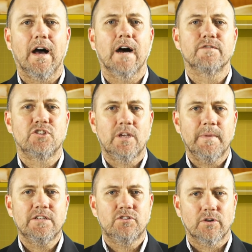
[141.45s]
of
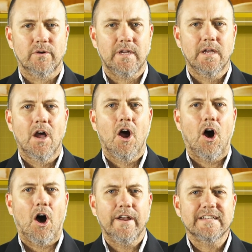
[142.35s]
chimichurri
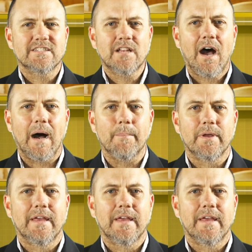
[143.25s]
on its top,